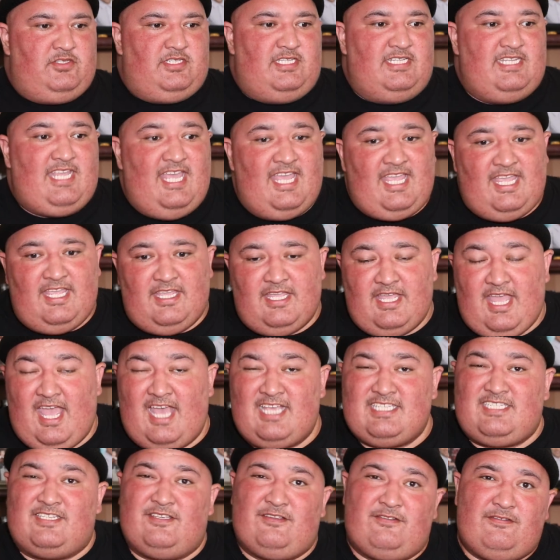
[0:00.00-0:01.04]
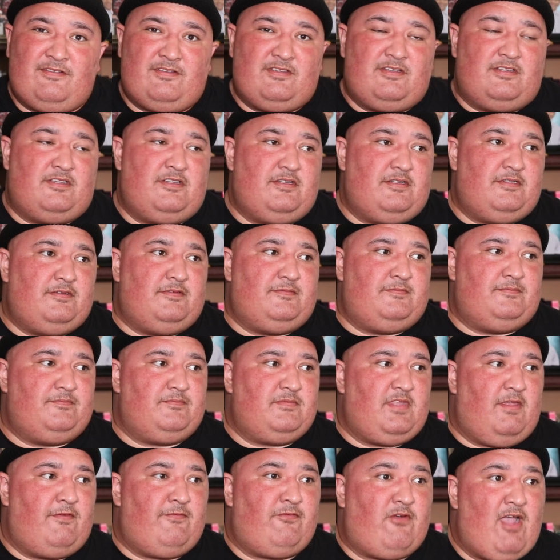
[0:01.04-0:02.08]
today, as of
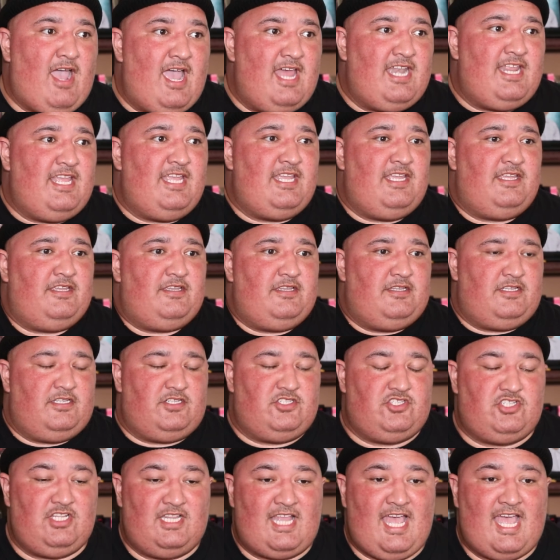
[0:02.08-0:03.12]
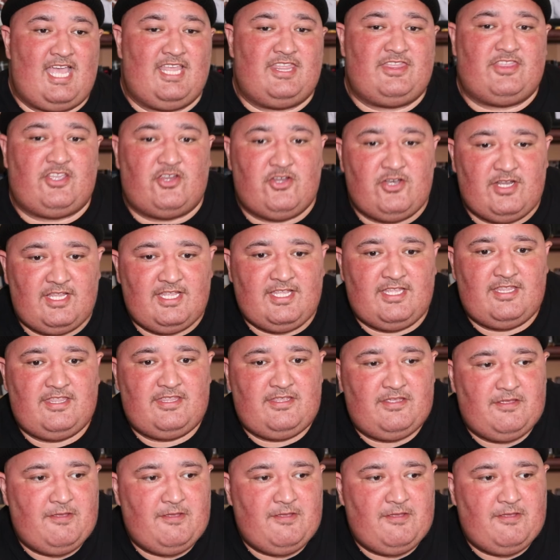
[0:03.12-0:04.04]
Friday, July 30th,